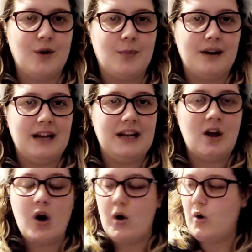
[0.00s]
properly,
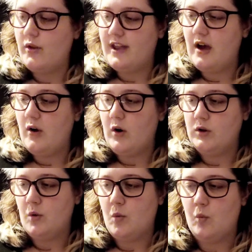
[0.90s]
or they're on
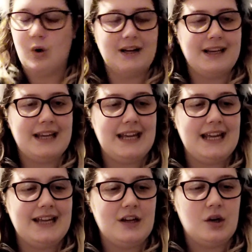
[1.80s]

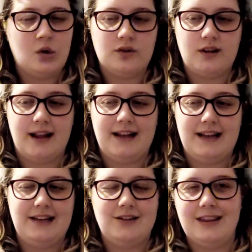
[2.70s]
wonky or
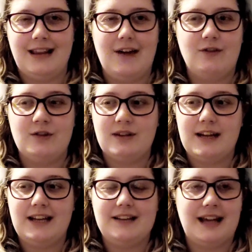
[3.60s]
slightly to the left or something.
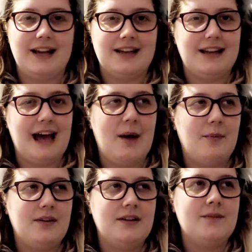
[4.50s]
That can
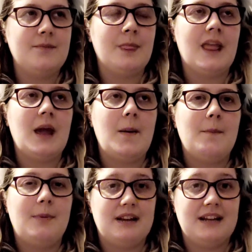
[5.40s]
happen,
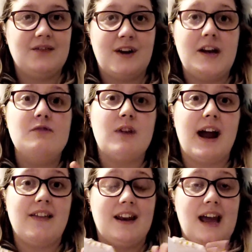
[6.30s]
but it's very
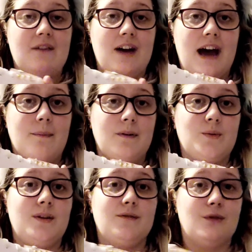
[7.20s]
rare that it ever happens
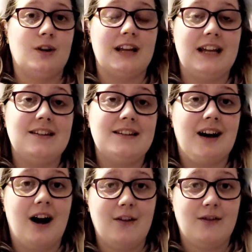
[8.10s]
with rookies, I